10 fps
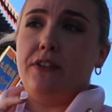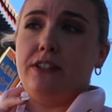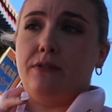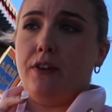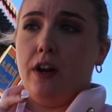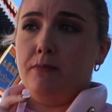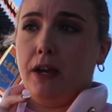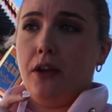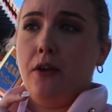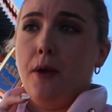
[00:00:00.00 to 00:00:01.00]
it's in front of
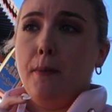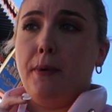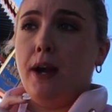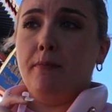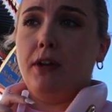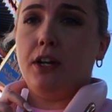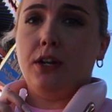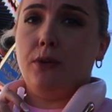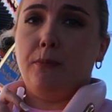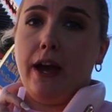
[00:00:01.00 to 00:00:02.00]
me, but I'm not gonna
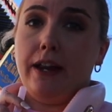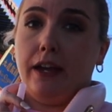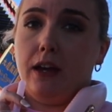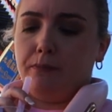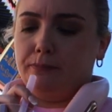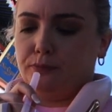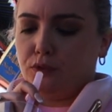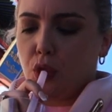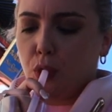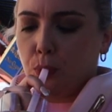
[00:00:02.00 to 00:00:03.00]
go buy it again. Yeah.